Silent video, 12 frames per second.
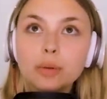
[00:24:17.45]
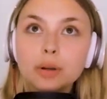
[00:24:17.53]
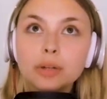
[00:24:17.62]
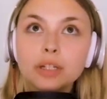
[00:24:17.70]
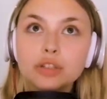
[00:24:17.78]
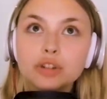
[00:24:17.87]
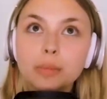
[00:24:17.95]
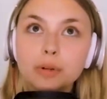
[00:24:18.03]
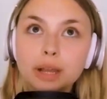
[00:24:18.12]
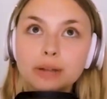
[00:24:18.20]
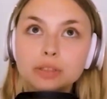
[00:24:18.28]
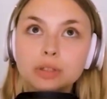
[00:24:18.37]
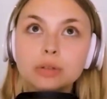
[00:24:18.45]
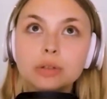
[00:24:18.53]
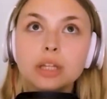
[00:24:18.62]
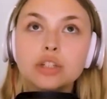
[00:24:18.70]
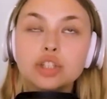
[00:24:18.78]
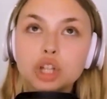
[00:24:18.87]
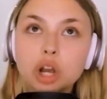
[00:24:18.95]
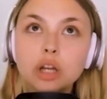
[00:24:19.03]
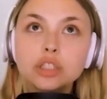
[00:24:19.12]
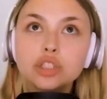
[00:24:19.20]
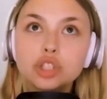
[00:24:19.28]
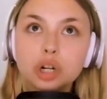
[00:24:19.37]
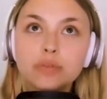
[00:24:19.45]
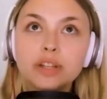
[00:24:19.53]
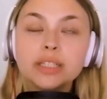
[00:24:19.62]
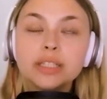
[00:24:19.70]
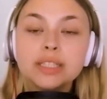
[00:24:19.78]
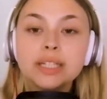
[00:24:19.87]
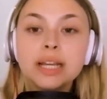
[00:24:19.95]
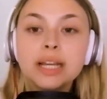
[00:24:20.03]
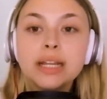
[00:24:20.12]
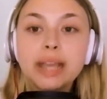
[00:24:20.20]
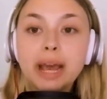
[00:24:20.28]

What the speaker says: were going to tribal council that Sean, Jervis,